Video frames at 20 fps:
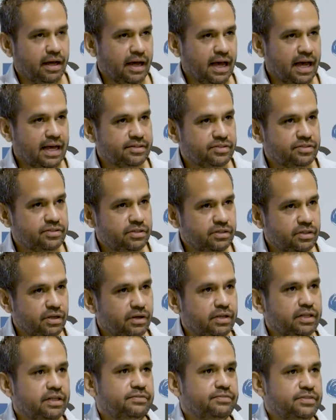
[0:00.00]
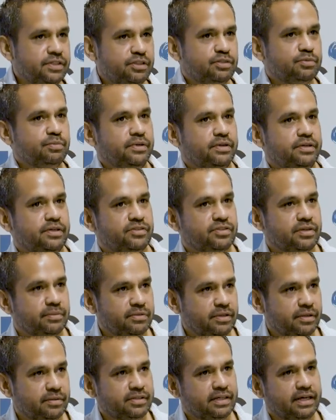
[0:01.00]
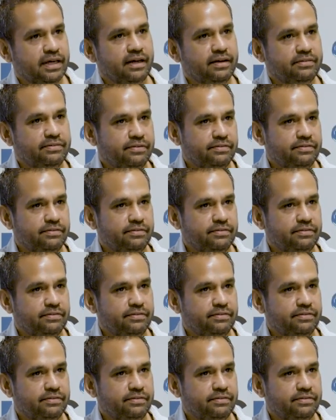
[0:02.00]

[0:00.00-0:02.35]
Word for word: has no lived experience. Sometimes they have